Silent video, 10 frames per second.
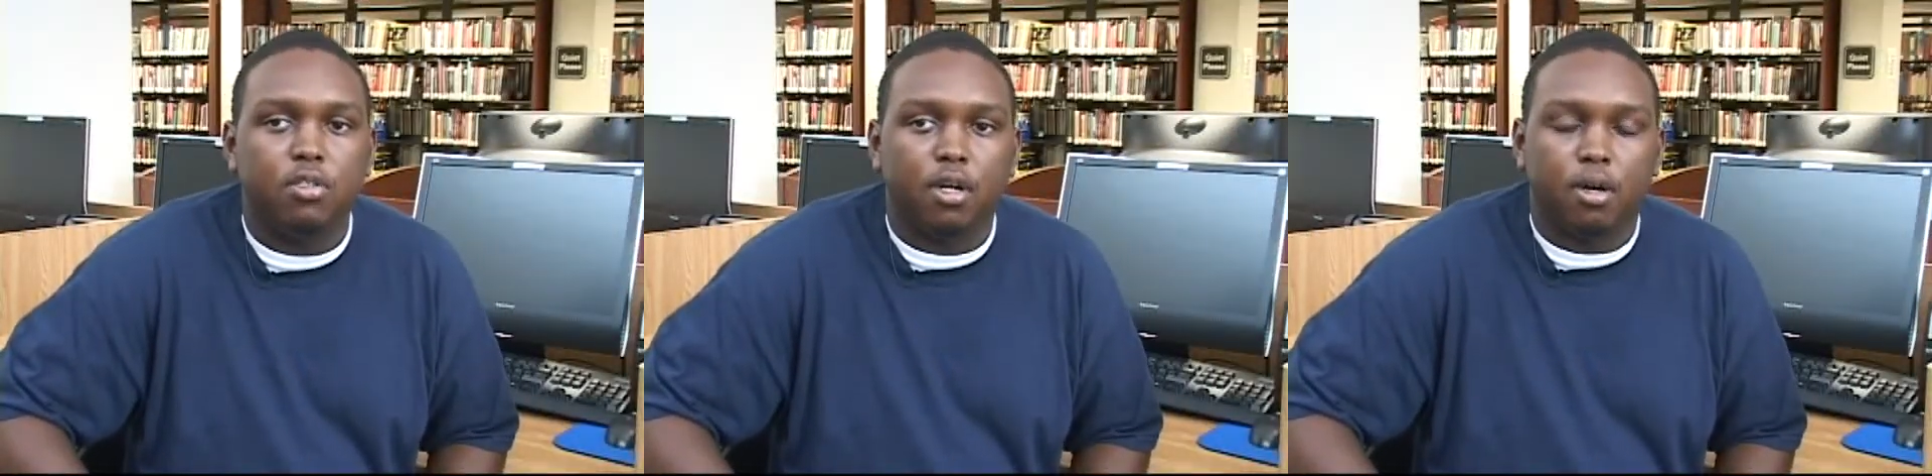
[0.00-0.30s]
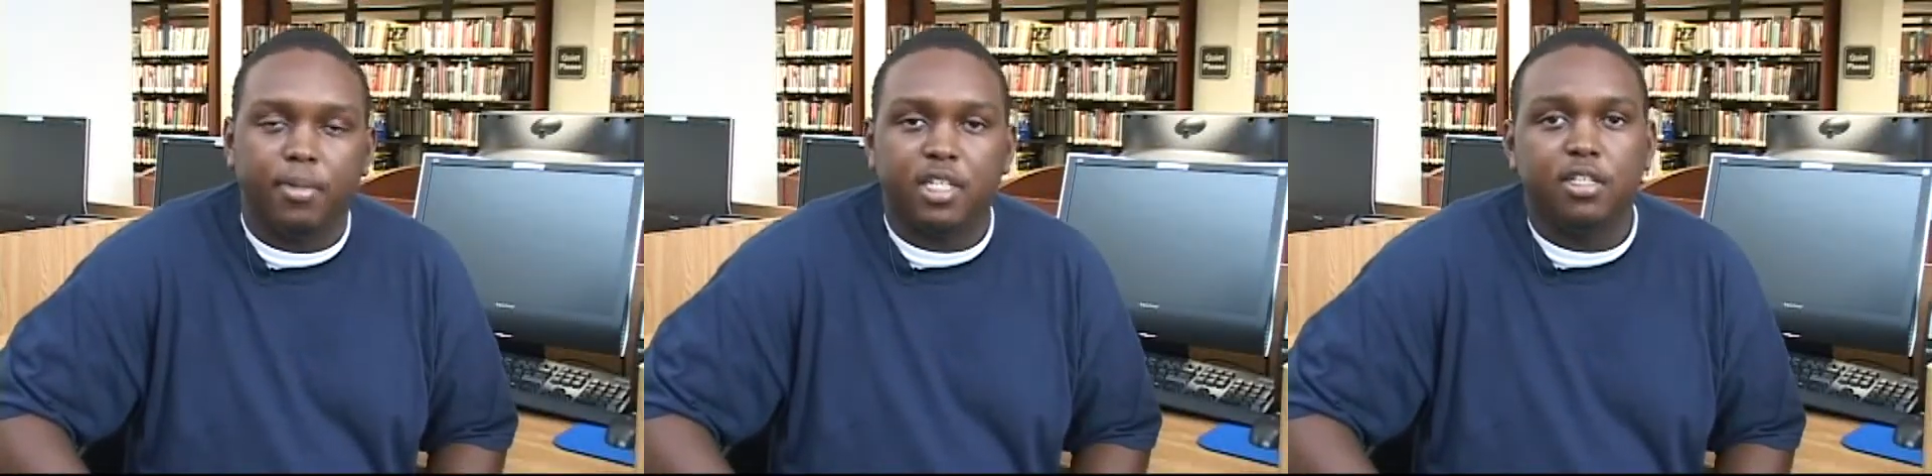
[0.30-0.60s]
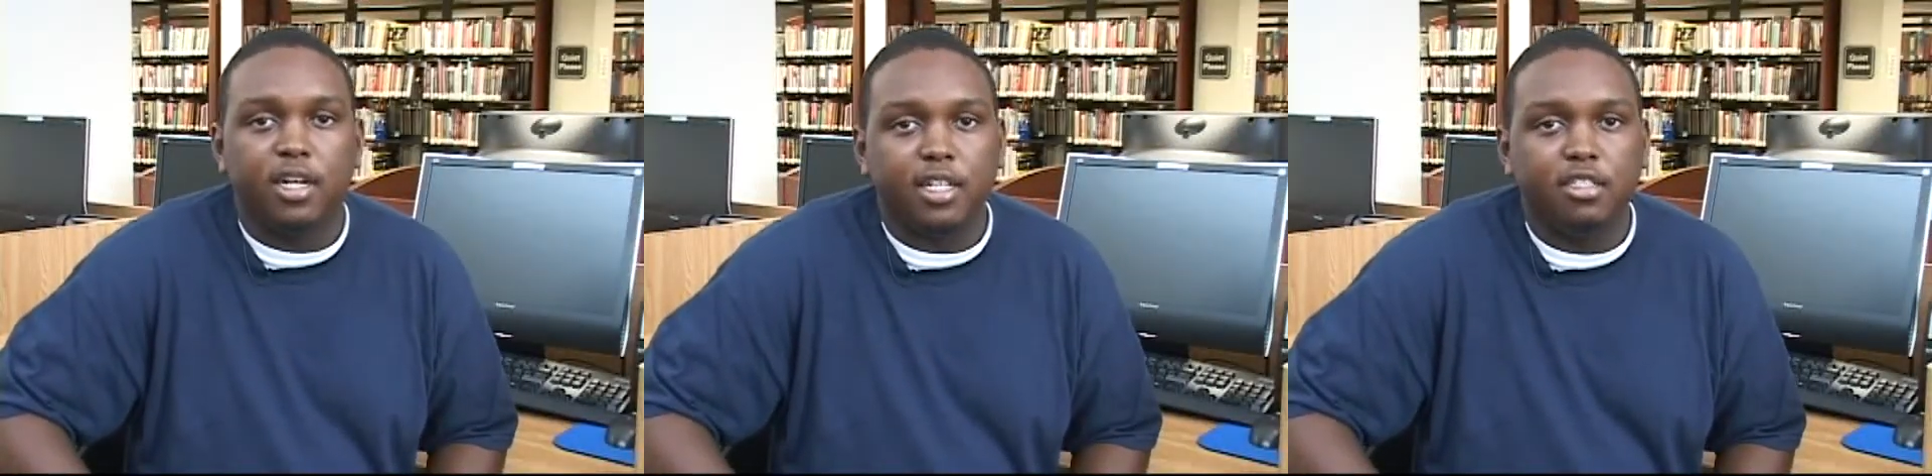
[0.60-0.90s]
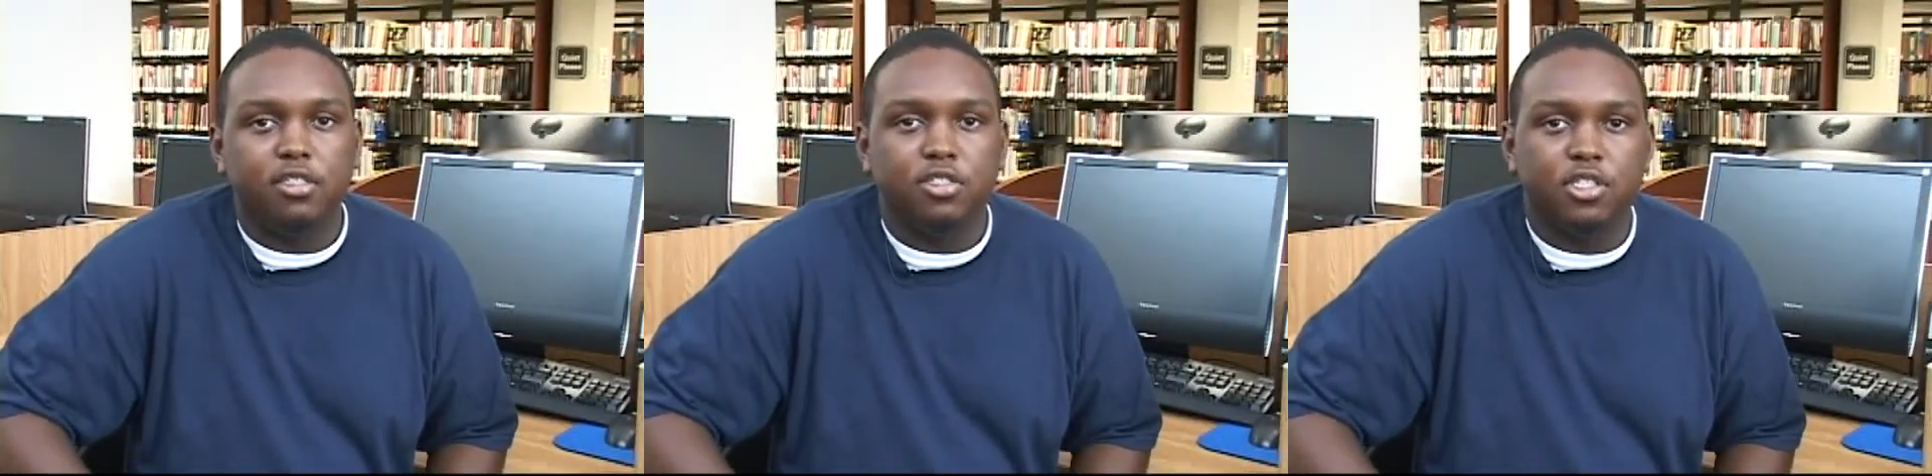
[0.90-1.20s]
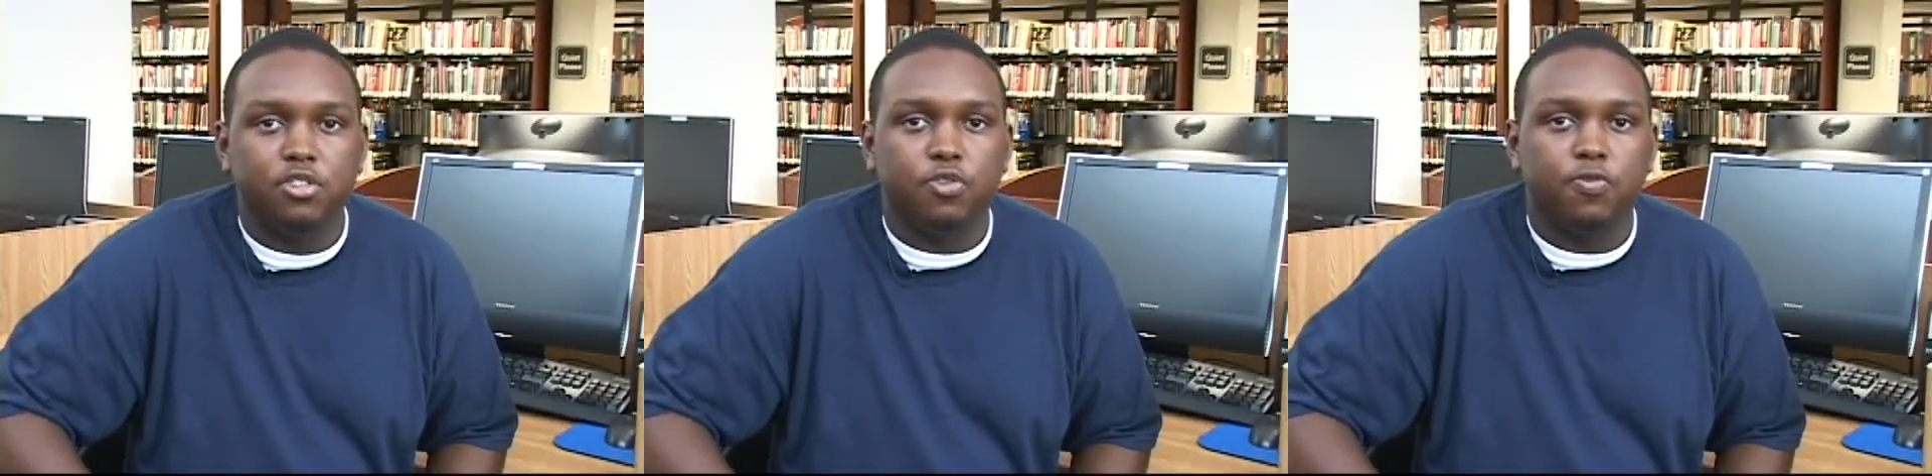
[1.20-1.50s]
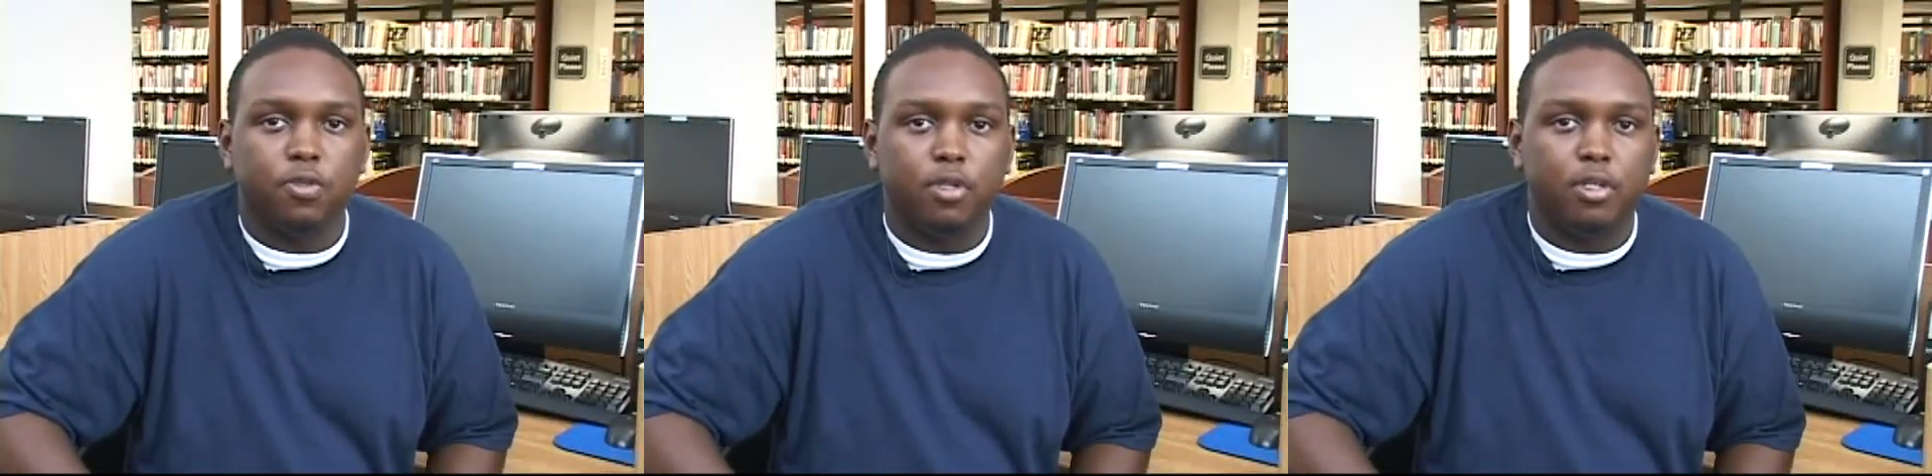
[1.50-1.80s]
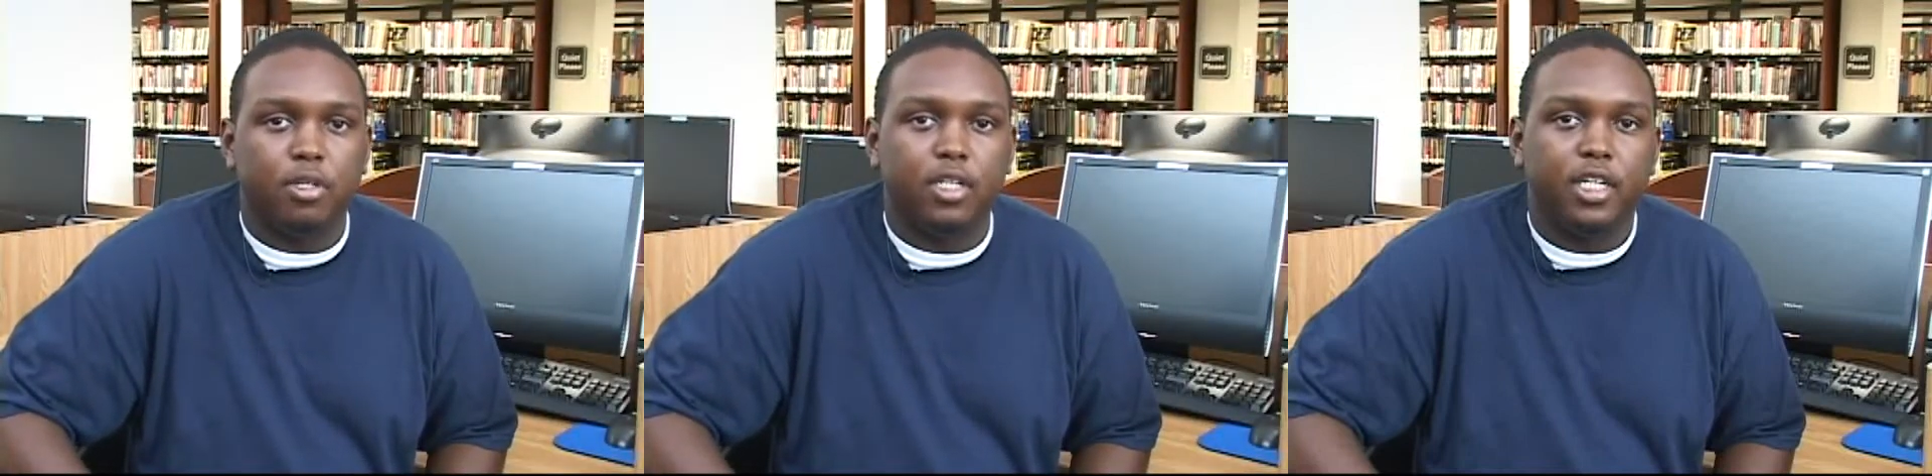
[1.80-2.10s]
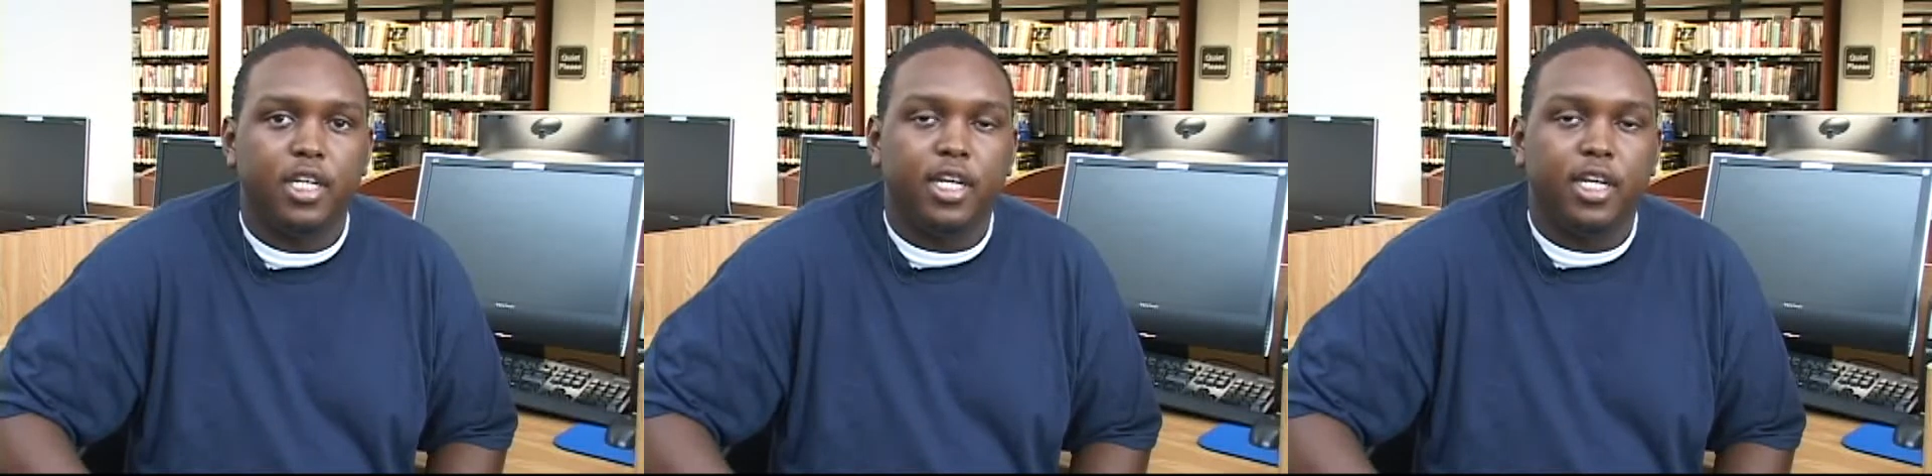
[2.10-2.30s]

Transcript: at the College of Central Florida,